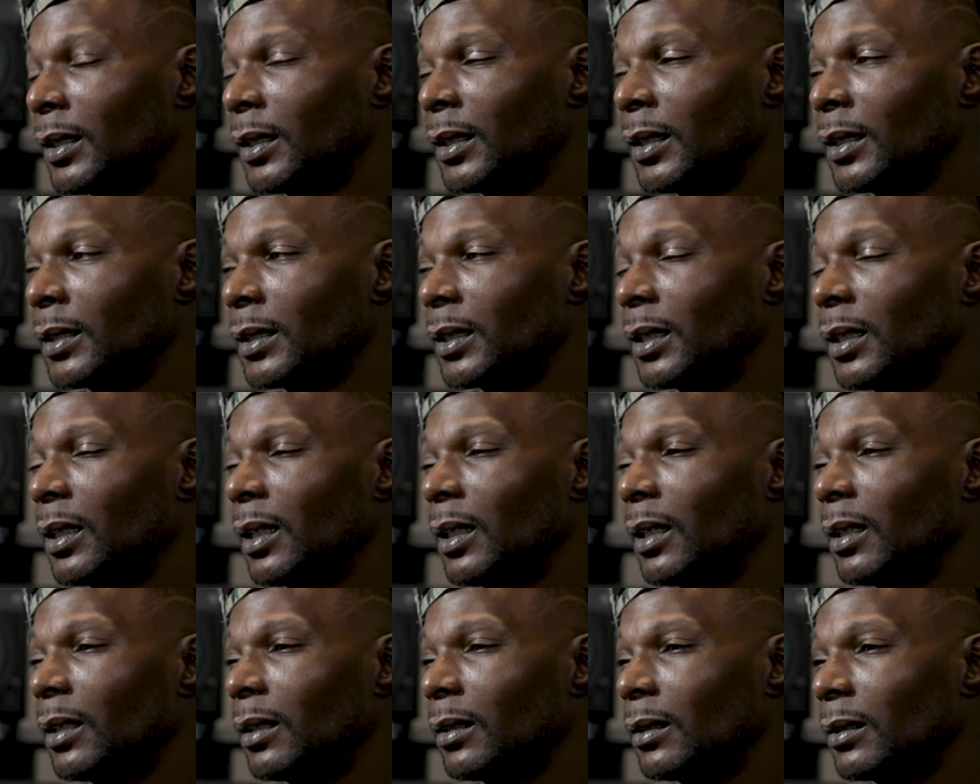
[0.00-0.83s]
see,
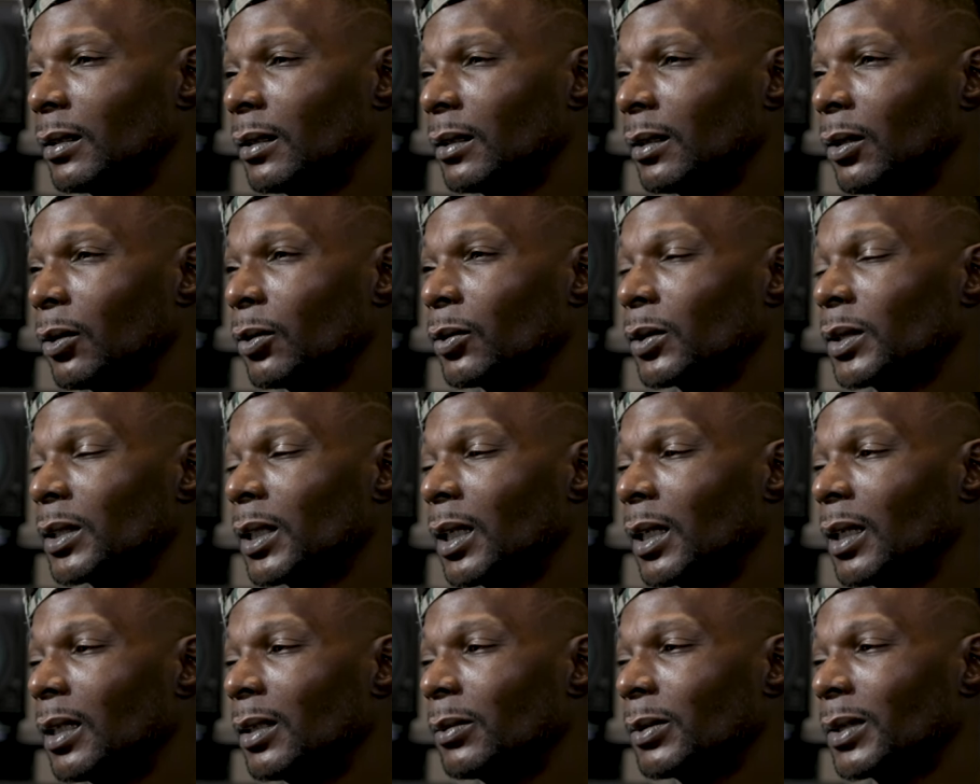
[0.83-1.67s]
like those
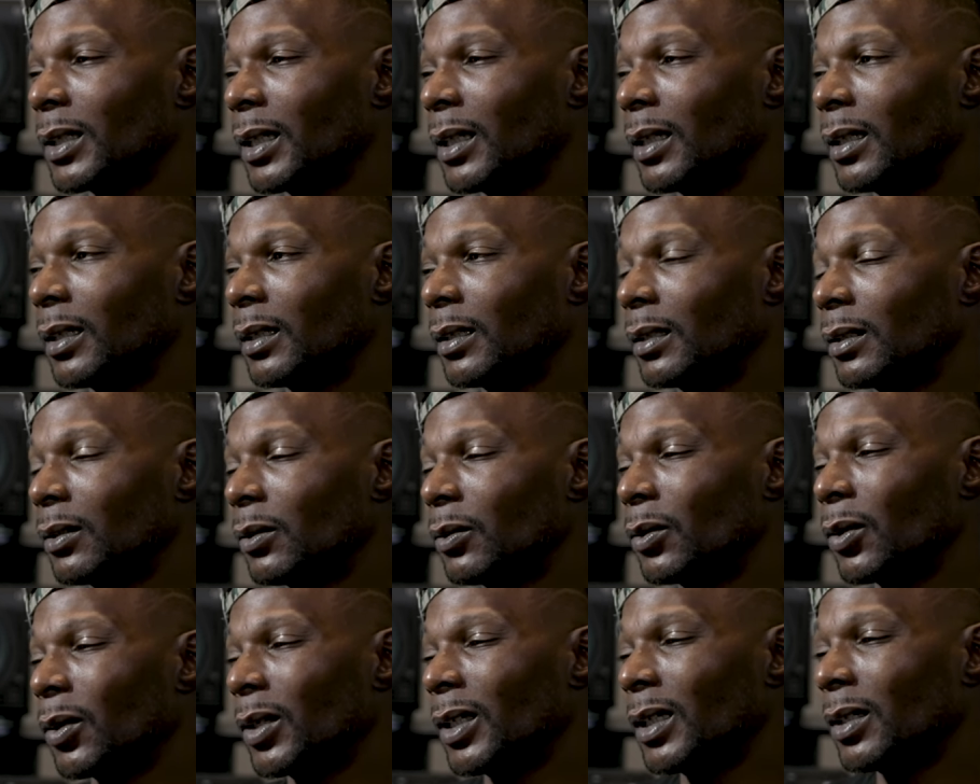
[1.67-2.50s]
times, like, you
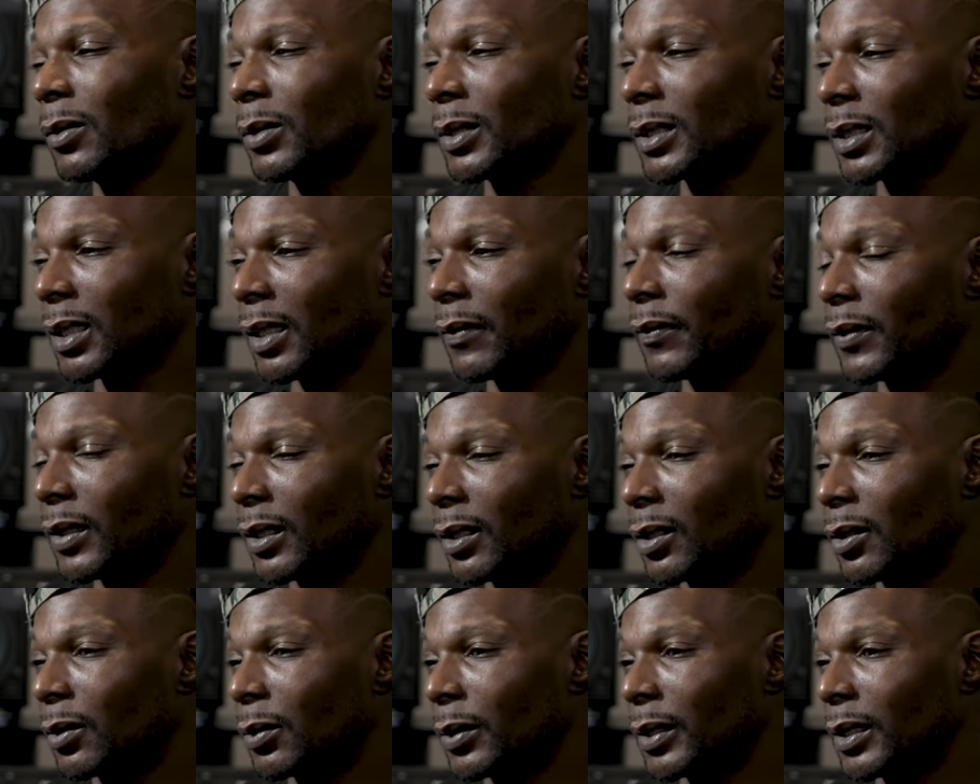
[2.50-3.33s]
know, he was living in
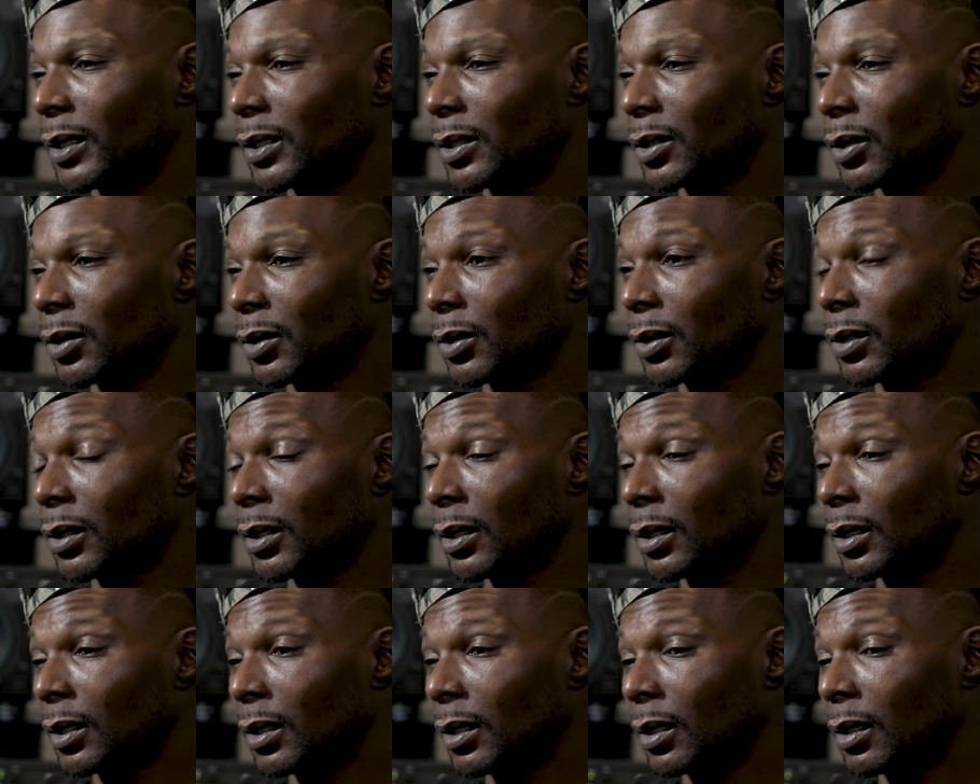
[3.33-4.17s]
Queens, so
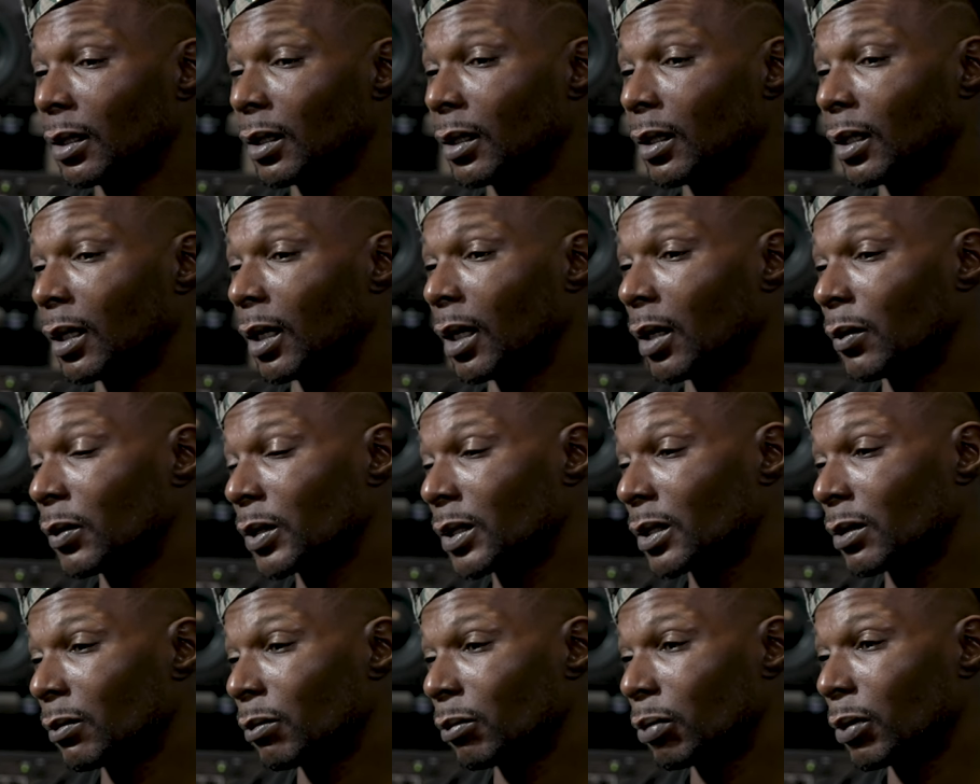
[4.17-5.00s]
I was
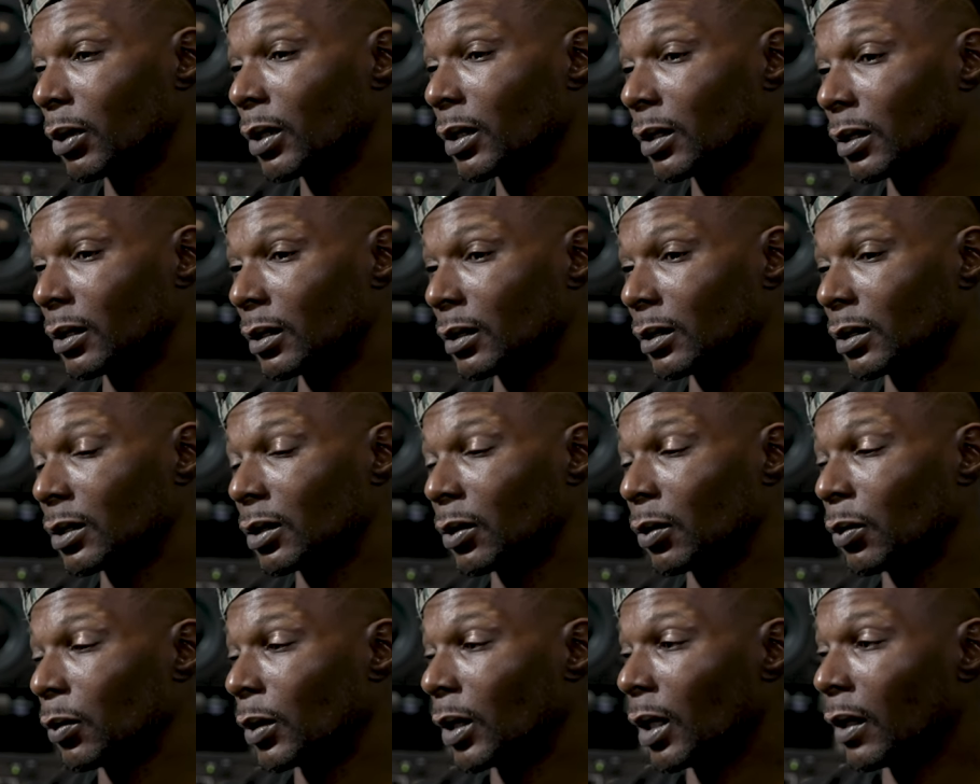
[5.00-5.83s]
in Brooklyn,
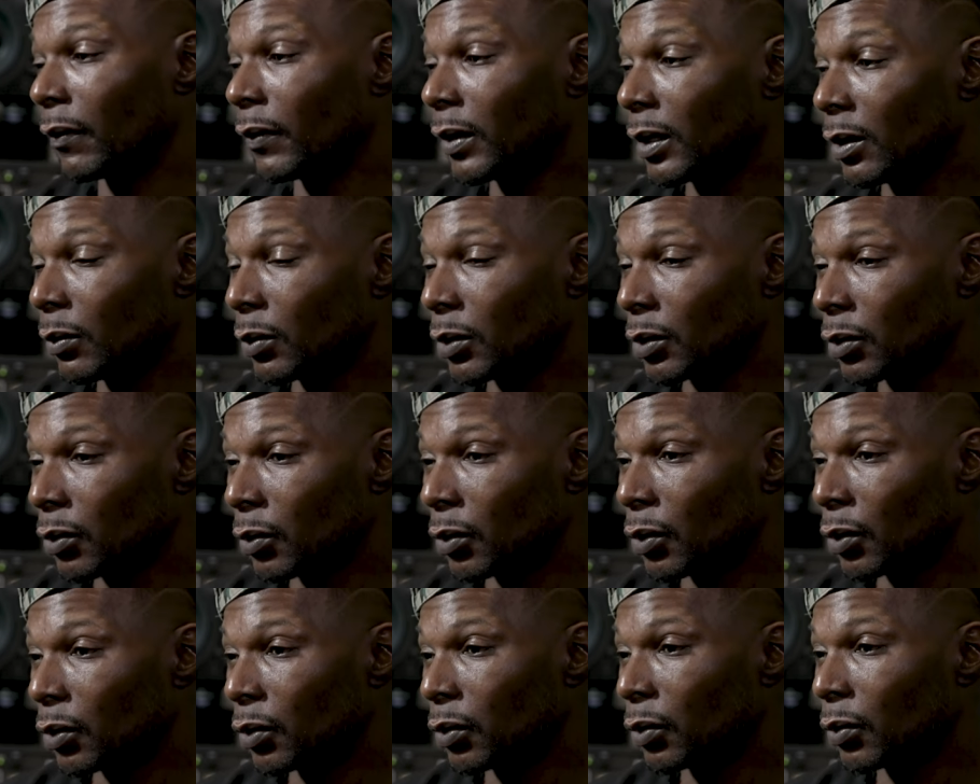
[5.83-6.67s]
so whatever he was
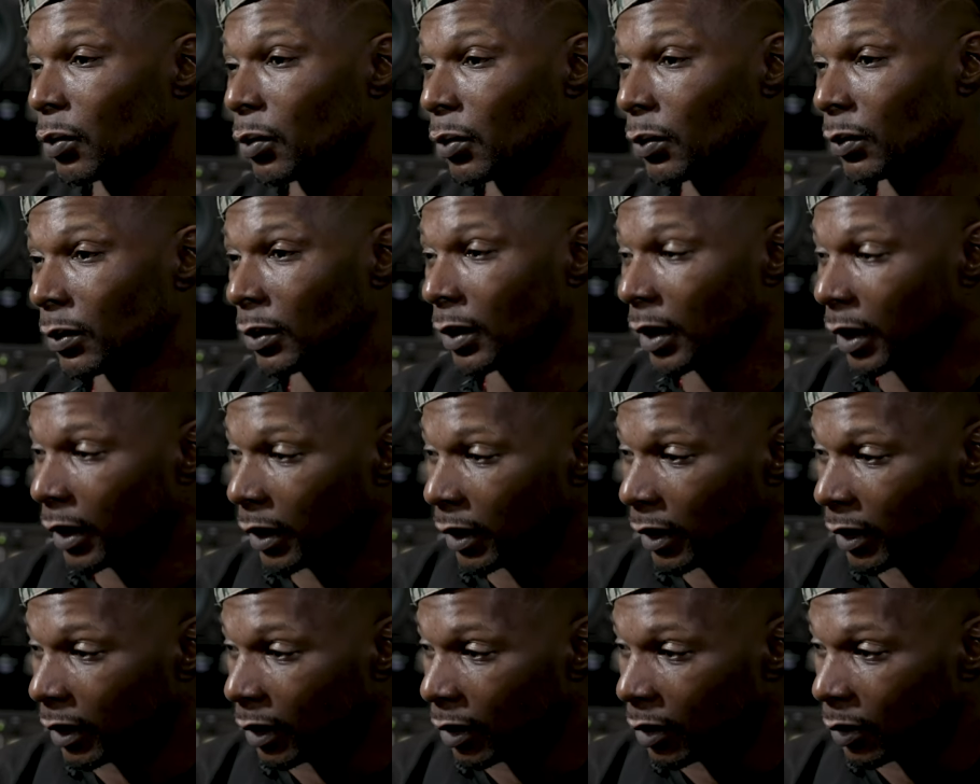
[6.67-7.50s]
going through, like,
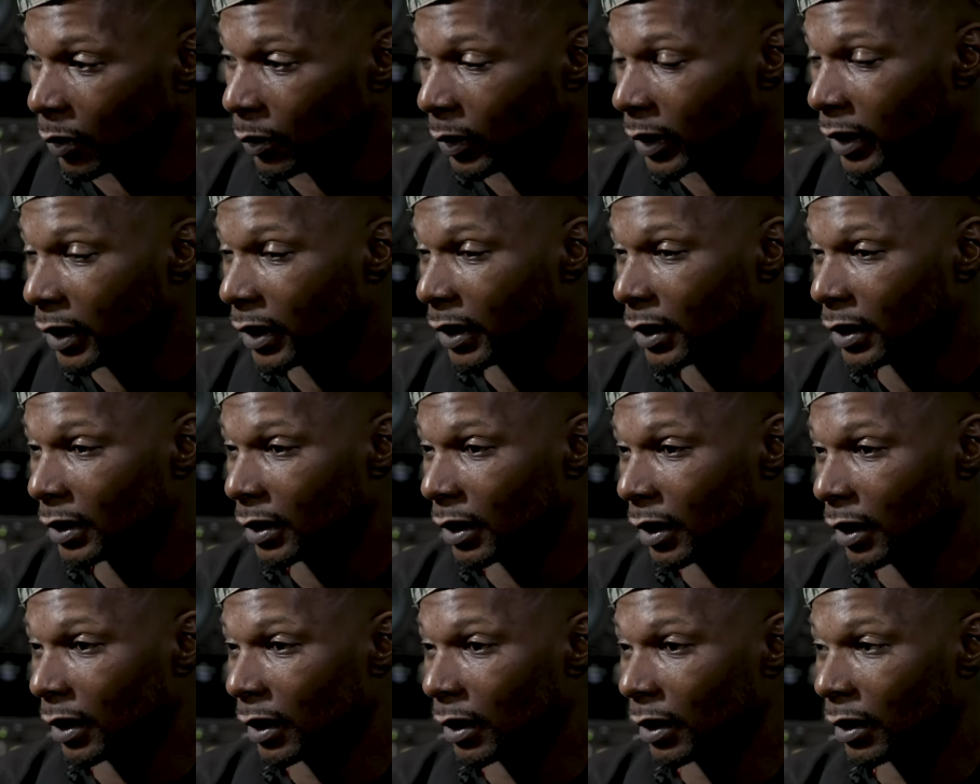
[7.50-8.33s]
in Queens,
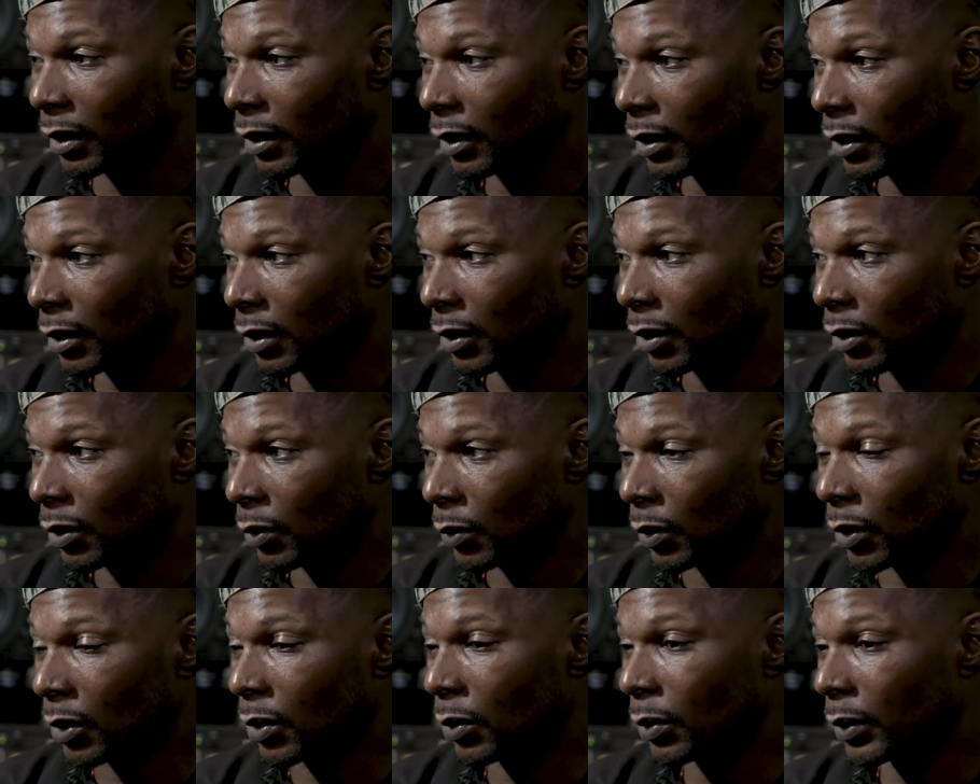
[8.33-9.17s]
like,
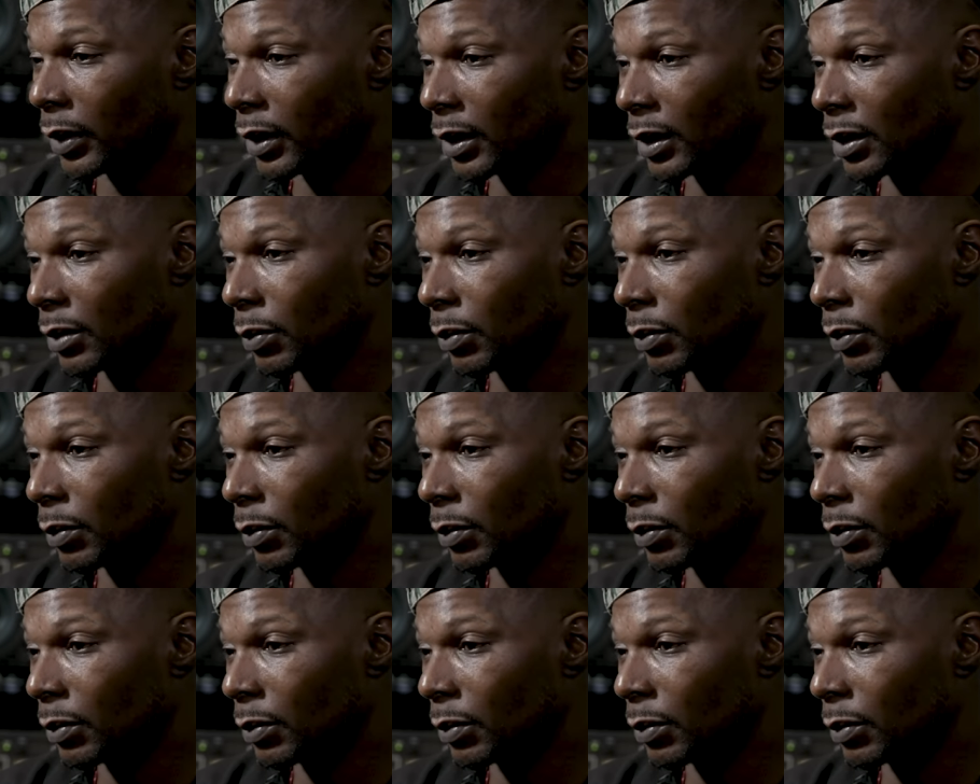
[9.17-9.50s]
with Queens